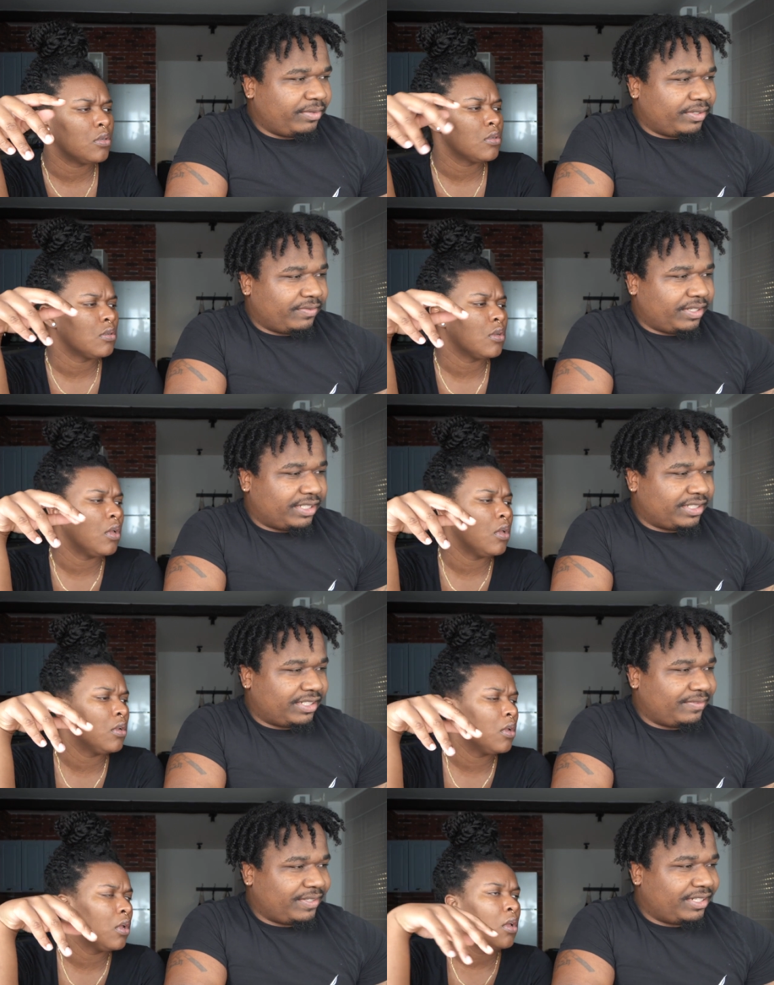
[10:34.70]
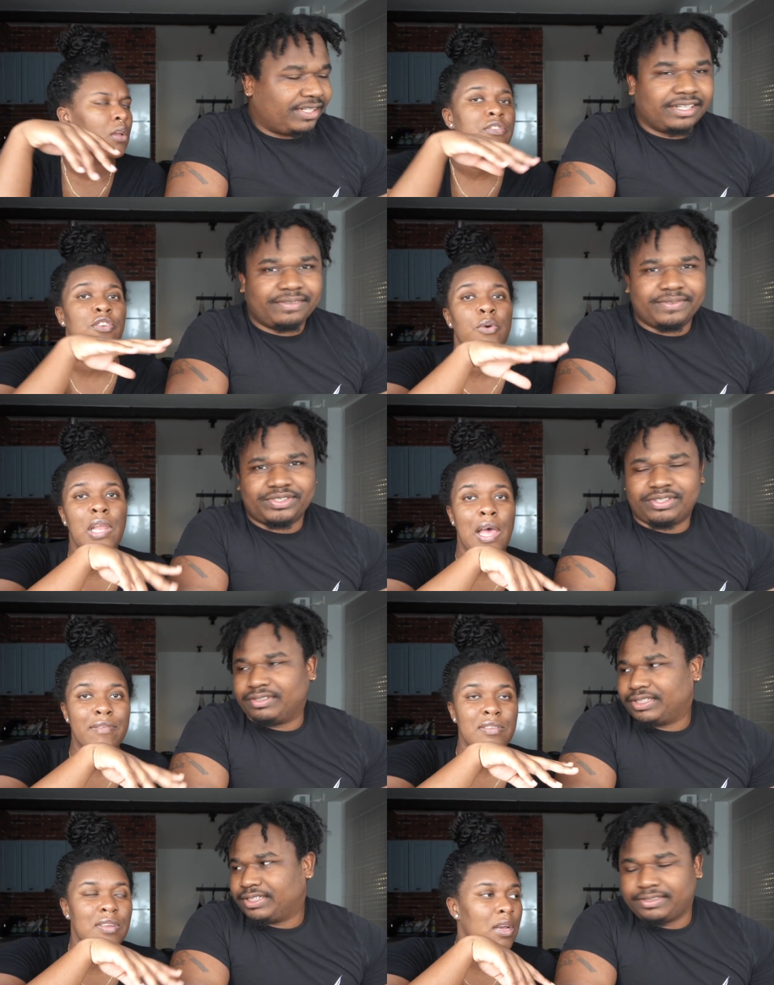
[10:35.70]
Speaker 1: one for last. So they feel like that.
Speaker 2: So
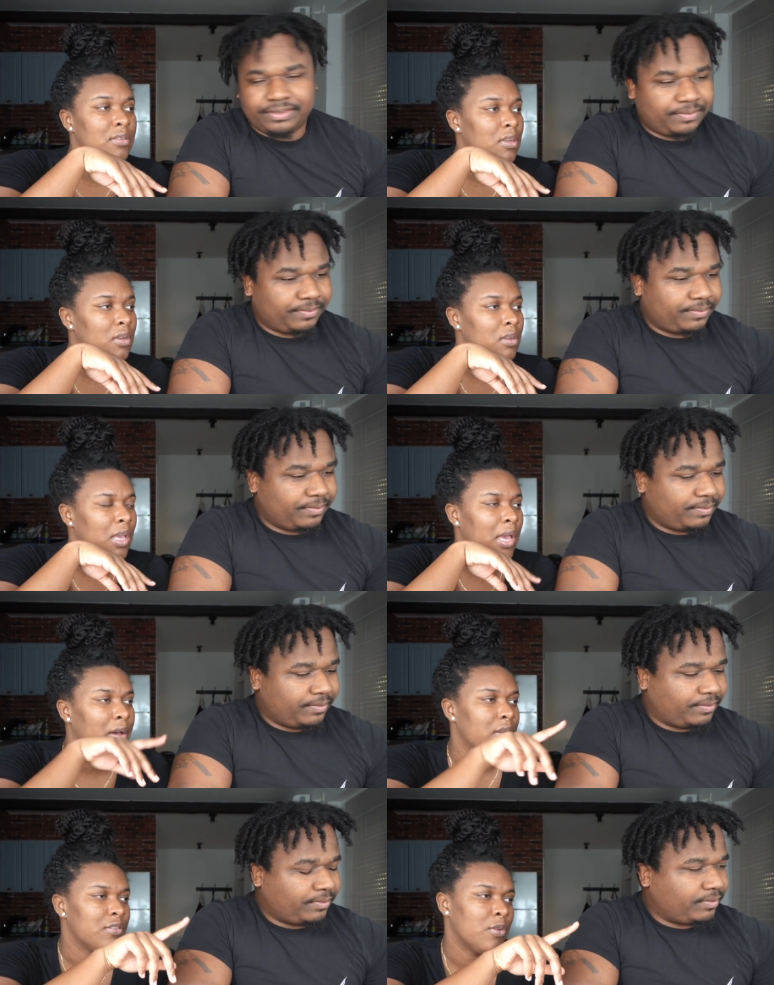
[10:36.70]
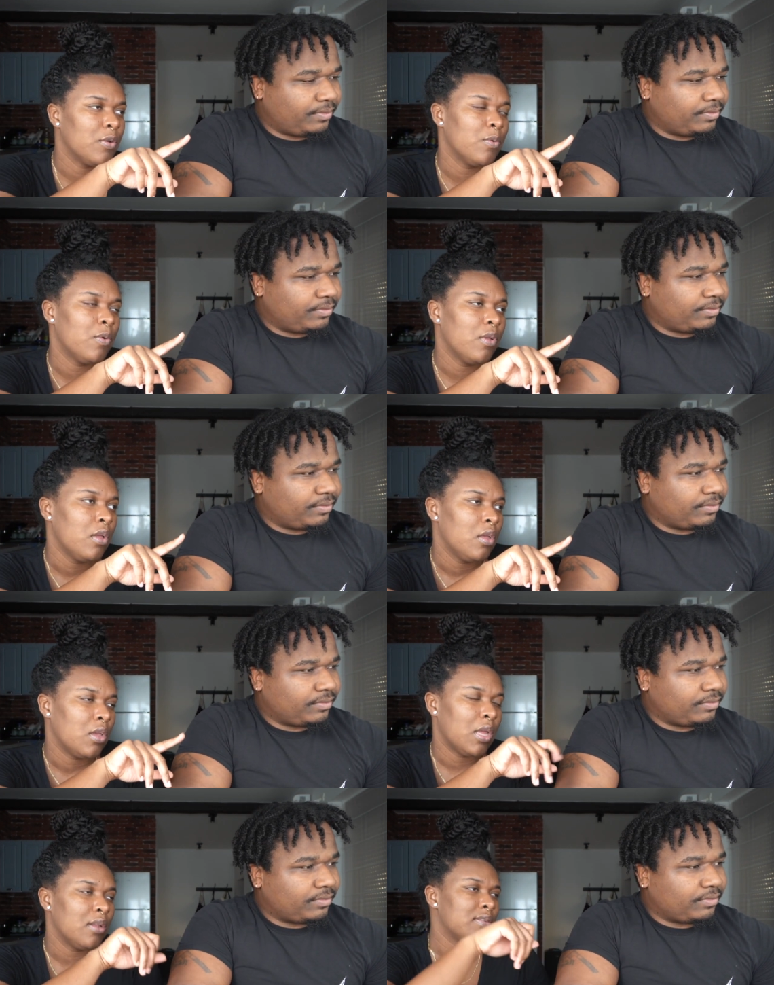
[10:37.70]
eleven snacks here. Yeah. So
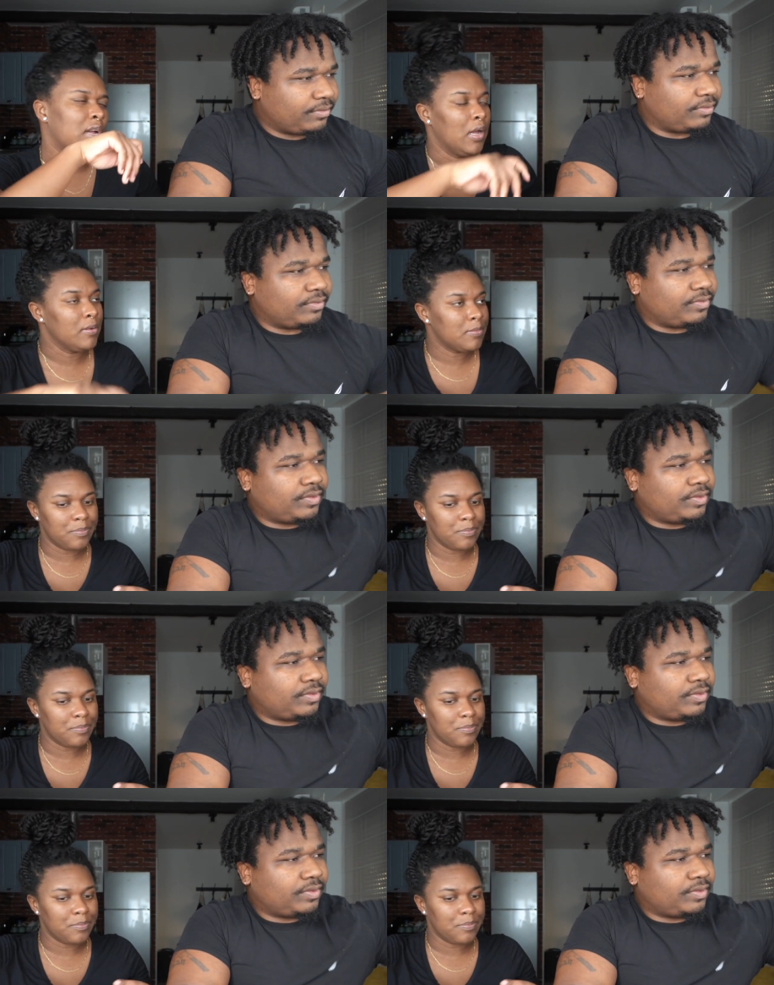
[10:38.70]
get the star.